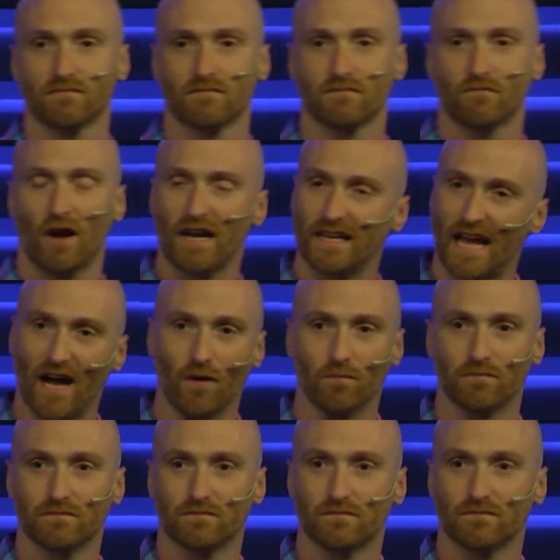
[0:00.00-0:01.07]
right now,
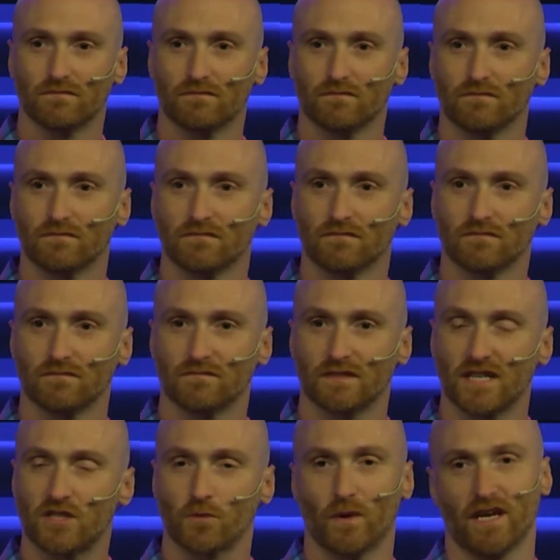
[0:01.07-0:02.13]

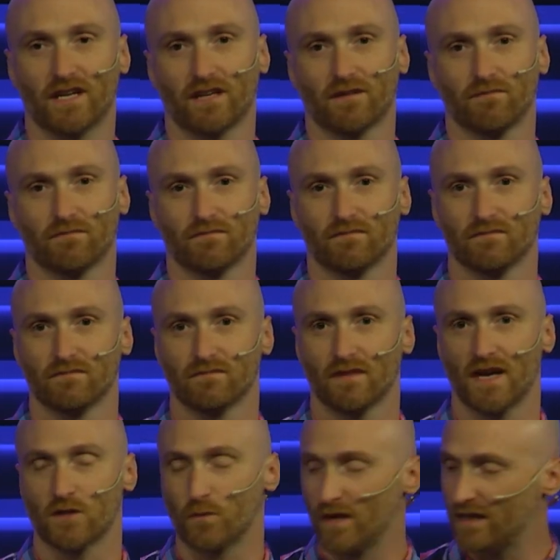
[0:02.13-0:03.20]
this week,
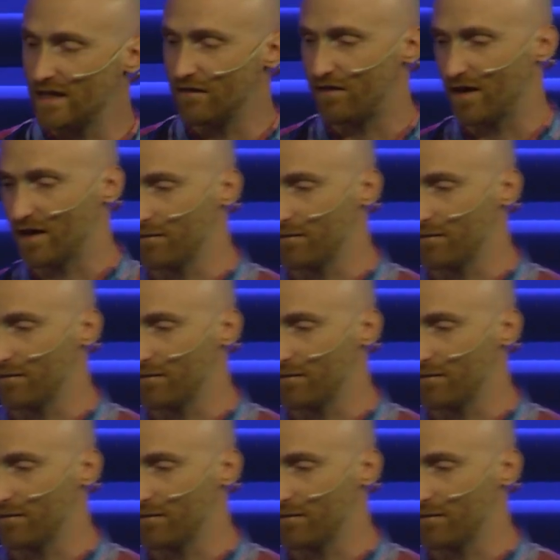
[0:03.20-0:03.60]
as we leave here?